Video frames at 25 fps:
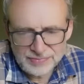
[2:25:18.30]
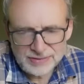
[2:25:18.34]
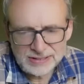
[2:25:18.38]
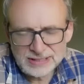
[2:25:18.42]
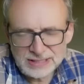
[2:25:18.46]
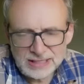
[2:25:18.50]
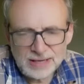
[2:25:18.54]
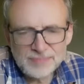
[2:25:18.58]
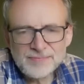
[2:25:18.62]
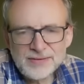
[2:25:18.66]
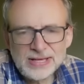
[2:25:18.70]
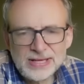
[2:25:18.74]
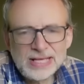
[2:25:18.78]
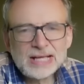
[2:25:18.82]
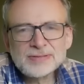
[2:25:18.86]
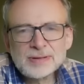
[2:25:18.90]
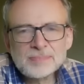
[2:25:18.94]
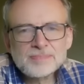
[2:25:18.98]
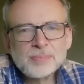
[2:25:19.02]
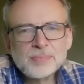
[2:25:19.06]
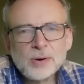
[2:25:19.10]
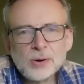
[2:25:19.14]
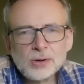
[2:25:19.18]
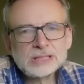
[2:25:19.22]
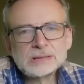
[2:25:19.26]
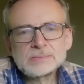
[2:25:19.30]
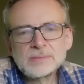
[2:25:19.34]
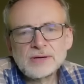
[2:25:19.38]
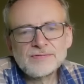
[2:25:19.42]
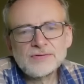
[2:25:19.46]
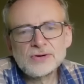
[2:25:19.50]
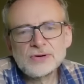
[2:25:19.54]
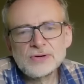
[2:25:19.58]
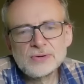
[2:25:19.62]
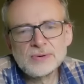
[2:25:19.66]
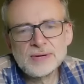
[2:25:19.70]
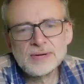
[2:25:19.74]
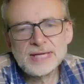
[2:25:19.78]
something at the bottom of
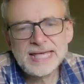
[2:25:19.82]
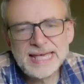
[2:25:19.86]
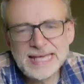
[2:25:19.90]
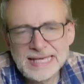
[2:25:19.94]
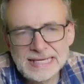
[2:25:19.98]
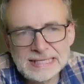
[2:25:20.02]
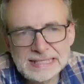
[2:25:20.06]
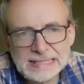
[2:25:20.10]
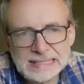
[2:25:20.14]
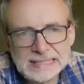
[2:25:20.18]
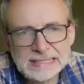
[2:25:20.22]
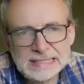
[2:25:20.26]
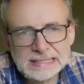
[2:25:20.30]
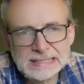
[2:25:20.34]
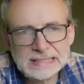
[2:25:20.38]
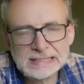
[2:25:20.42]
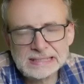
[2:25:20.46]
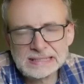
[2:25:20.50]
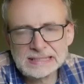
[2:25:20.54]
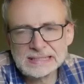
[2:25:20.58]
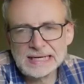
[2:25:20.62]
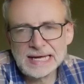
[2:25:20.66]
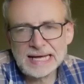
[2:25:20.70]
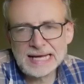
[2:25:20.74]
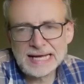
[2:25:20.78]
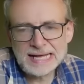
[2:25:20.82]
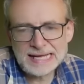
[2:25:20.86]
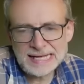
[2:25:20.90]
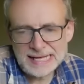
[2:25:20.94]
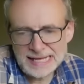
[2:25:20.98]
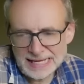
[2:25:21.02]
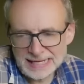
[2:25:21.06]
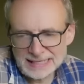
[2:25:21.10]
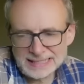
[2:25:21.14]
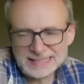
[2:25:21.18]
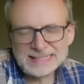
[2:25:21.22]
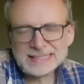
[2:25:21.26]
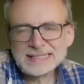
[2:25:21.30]
who he is.
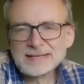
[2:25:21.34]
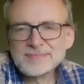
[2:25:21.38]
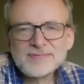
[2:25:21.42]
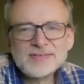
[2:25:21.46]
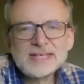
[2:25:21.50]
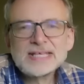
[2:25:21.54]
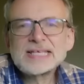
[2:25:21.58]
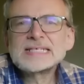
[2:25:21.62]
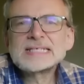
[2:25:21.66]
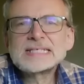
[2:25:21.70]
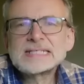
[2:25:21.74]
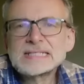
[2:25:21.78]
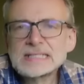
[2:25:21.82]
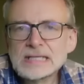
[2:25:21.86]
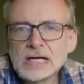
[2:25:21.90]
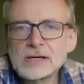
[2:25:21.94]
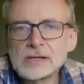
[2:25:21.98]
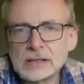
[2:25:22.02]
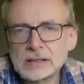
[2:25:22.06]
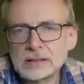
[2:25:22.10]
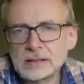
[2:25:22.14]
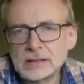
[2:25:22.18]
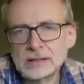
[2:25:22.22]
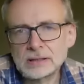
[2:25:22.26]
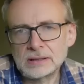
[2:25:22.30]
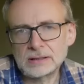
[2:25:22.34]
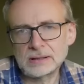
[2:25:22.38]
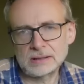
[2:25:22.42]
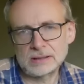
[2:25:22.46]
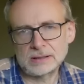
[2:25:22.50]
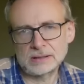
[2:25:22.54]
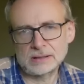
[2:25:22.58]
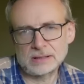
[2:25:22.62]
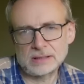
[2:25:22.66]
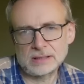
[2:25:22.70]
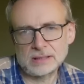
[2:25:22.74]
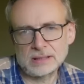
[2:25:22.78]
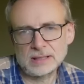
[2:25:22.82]
Something is stolen,
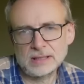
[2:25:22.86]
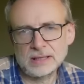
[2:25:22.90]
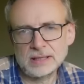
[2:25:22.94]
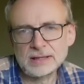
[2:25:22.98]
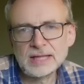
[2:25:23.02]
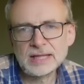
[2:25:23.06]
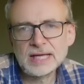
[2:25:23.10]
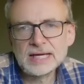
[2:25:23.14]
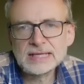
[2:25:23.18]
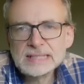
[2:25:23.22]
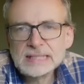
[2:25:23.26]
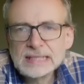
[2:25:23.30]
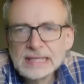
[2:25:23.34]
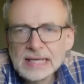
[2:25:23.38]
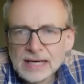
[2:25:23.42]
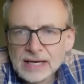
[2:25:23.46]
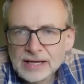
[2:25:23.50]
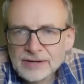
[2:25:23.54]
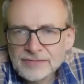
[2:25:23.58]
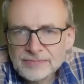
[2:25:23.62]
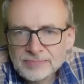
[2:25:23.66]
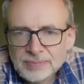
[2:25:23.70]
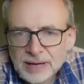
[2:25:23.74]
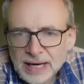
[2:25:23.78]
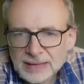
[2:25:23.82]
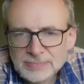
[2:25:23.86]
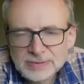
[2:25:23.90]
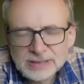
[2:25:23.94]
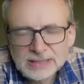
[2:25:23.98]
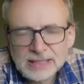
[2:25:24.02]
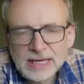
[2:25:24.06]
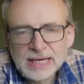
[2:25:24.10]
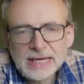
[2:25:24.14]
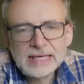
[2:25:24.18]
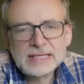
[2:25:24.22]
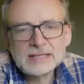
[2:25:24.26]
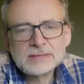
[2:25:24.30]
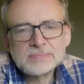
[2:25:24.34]
and that's Lilith perhaps
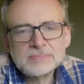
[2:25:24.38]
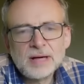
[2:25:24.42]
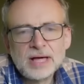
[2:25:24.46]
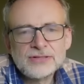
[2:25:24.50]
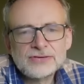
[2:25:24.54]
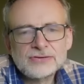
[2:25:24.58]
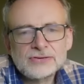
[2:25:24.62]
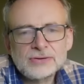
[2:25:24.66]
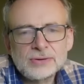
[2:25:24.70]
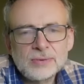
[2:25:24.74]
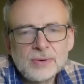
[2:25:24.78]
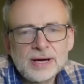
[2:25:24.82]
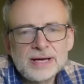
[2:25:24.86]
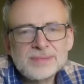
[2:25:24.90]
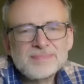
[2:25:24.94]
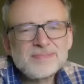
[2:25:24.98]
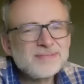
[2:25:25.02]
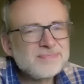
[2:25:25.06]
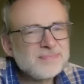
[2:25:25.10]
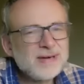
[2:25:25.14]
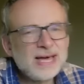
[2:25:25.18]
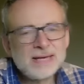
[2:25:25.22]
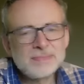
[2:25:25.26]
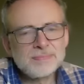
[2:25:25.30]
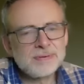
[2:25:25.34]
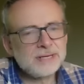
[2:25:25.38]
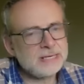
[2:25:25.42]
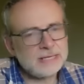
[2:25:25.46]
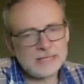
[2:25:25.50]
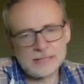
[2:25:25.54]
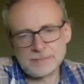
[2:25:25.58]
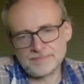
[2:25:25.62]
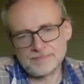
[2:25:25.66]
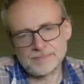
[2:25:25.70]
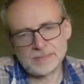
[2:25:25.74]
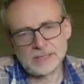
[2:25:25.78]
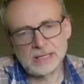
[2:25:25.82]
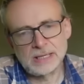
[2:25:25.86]
taking his mother away. But
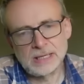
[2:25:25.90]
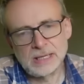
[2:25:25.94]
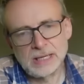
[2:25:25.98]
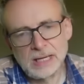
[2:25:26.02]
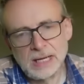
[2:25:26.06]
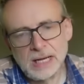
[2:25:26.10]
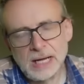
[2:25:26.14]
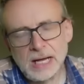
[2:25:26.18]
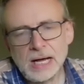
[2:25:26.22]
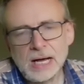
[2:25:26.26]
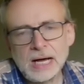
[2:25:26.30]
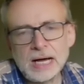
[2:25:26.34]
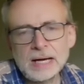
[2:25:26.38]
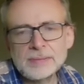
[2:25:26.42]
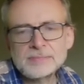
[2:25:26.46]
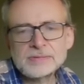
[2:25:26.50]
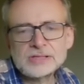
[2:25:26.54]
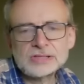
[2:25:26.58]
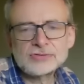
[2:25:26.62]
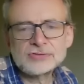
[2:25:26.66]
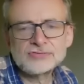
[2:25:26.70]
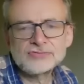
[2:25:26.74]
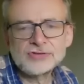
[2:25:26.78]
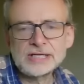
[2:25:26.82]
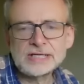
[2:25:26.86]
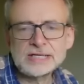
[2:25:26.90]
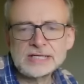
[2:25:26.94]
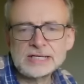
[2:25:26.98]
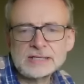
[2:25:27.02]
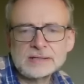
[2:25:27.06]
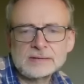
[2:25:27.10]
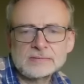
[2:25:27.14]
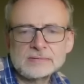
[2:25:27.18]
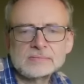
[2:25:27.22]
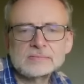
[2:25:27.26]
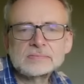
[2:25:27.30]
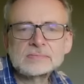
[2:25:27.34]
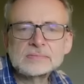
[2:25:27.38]
maybe I'm just
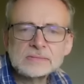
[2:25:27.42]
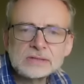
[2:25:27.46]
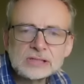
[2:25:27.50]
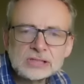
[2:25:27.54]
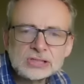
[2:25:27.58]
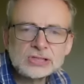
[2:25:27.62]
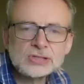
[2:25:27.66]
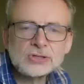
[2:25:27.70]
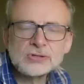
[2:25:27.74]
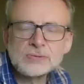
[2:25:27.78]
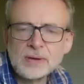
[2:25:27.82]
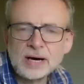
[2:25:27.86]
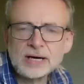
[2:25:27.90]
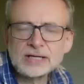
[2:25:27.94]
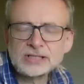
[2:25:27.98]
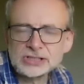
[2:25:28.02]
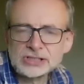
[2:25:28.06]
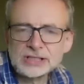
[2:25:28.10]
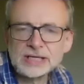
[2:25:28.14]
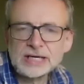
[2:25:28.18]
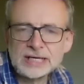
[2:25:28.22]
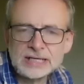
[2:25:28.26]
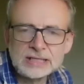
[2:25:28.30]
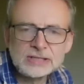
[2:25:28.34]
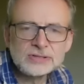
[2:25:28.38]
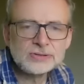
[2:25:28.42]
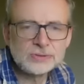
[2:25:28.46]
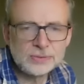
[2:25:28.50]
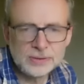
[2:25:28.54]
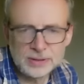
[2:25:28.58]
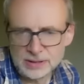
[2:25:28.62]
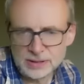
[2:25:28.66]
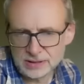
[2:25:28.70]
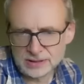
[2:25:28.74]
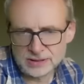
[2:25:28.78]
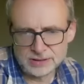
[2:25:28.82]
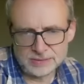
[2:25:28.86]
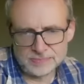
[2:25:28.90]
reading too much into
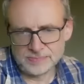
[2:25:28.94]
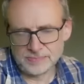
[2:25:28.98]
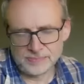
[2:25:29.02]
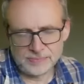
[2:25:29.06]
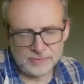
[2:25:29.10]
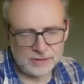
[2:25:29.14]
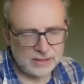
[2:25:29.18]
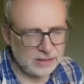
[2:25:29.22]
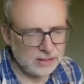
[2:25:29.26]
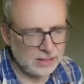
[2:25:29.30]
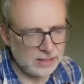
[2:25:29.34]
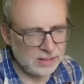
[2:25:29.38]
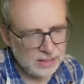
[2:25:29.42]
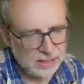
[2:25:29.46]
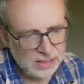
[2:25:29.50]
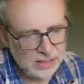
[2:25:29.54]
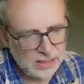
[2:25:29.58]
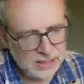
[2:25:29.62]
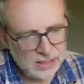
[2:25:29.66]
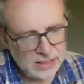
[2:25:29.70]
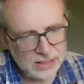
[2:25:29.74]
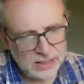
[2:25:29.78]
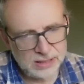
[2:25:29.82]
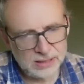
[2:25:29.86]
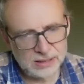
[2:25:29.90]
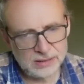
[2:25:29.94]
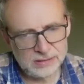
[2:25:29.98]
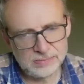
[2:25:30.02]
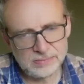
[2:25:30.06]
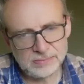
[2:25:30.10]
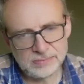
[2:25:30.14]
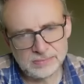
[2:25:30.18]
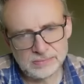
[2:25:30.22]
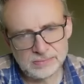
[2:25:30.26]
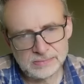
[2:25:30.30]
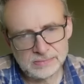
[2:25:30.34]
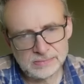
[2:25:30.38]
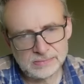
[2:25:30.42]
it.
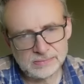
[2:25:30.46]
I